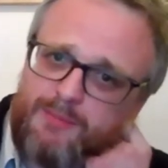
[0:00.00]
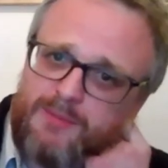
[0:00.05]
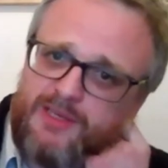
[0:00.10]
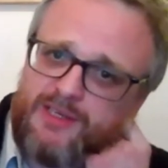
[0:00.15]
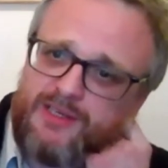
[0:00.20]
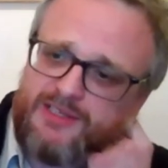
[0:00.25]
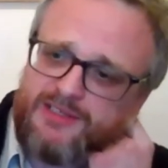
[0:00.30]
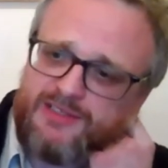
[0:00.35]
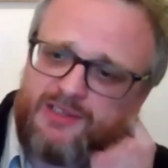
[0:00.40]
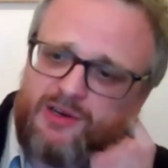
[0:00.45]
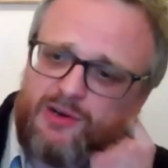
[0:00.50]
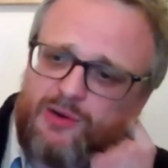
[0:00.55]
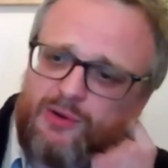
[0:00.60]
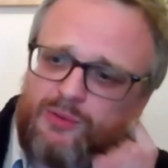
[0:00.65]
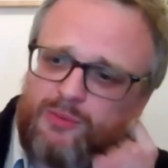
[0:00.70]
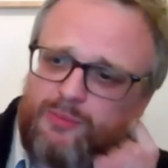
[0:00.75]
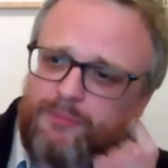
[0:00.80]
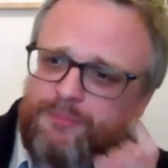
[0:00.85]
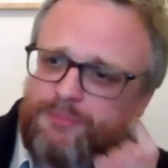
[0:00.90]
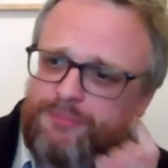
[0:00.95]
I mean, there's a
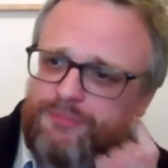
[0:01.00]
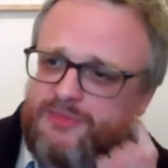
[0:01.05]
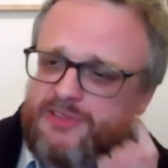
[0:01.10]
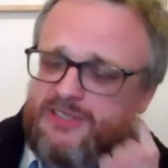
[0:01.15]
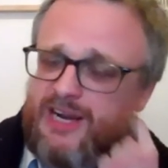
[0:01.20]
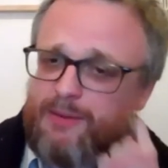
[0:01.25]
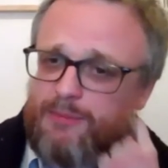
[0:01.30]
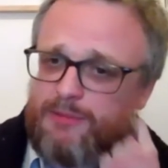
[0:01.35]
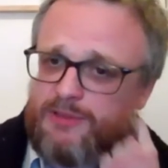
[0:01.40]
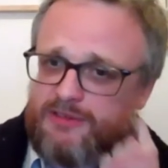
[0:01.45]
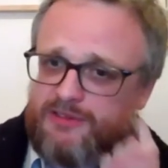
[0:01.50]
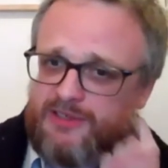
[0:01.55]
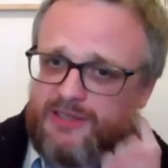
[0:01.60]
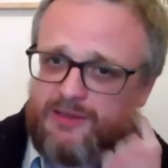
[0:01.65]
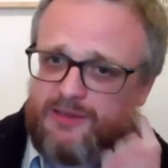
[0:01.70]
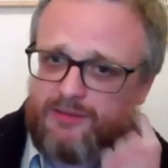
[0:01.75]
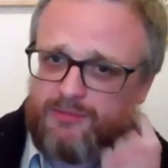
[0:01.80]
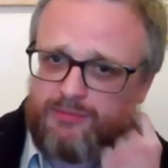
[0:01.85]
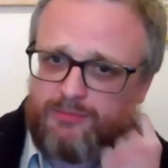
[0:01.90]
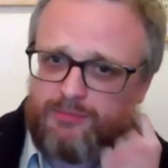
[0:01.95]
whole chapter
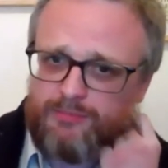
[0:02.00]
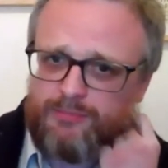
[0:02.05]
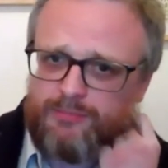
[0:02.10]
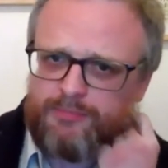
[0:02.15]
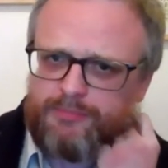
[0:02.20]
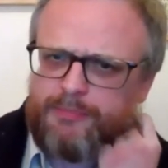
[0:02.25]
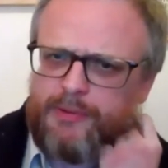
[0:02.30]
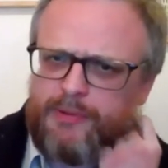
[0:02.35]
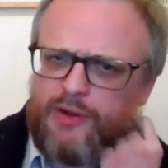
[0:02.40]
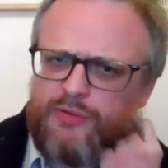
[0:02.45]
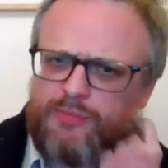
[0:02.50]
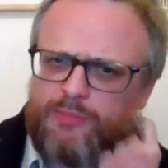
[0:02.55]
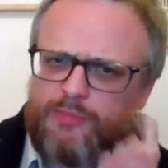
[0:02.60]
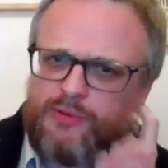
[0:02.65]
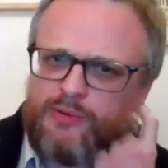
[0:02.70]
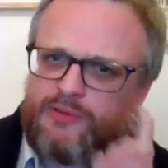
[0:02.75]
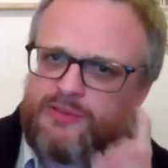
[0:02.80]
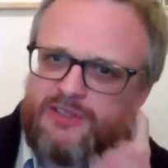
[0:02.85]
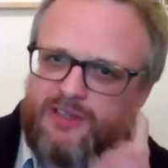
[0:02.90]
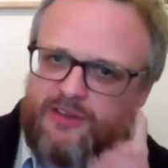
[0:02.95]
in both
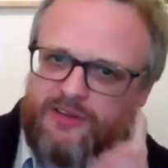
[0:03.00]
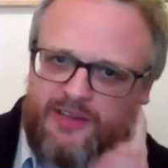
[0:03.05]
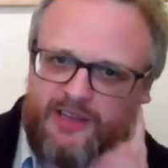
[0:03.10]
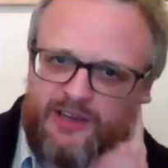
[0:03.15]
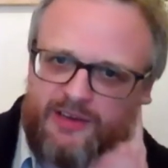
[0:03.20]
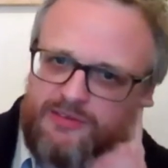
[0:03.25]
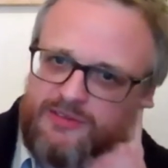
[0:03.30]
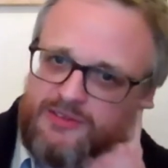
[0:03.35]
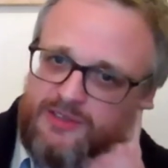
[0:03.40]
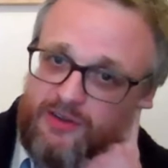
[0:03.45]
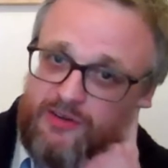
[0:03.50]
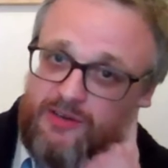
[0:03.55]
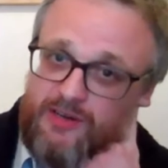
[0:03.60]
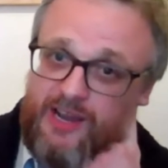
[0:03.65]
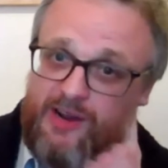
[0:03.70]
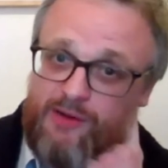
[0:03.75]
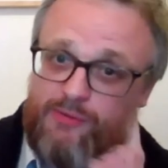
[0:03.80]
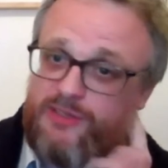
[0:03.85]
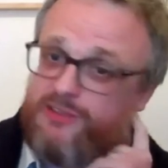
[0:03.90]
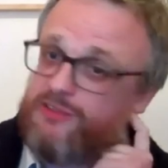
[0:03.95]
books on those, on
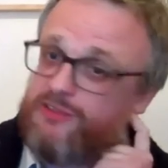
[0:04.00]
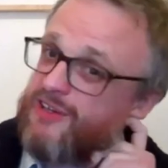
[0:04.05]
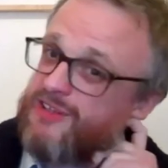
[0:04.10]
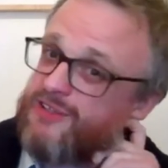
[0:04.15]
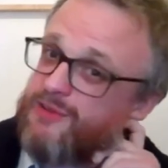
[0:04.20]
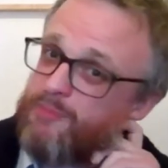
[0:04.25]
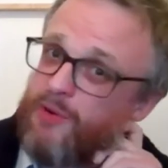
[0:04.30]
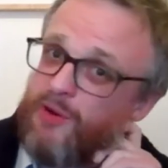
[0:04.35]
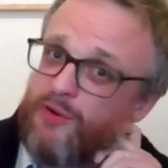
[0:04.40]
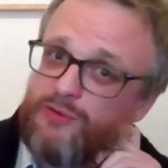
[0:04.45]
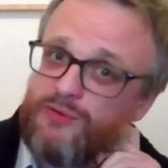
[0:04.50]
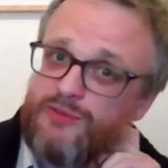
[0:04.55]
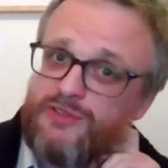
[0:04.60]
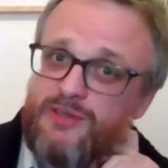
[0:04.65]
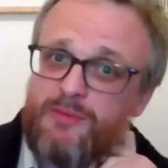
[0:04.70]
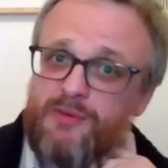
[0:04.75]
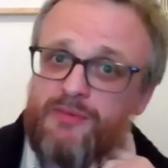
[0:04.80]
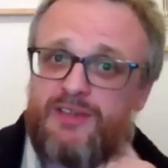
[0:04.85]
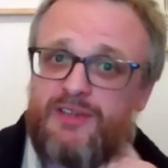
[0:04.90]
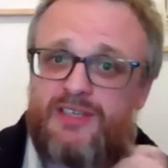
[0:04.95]
how we tried to model
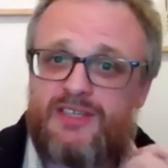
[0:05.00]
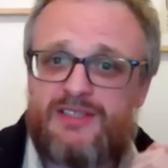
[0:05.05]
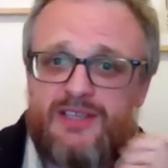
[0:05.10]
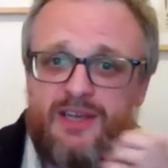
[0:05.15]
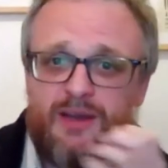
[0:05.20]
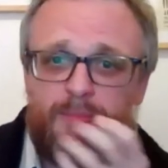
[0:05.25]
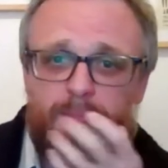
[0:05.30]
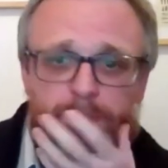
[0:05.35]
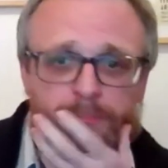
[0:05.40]
some of these.